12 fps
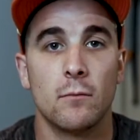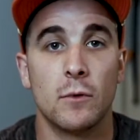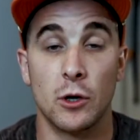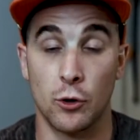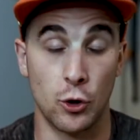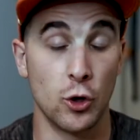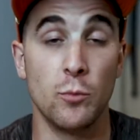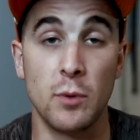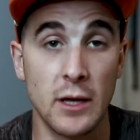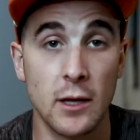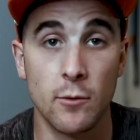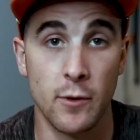There could
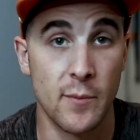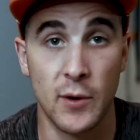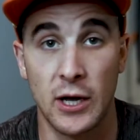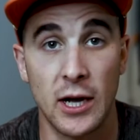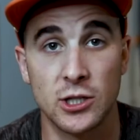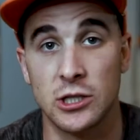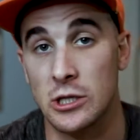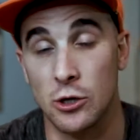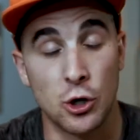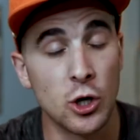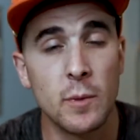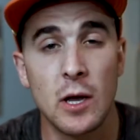be repercussions. There
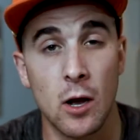could be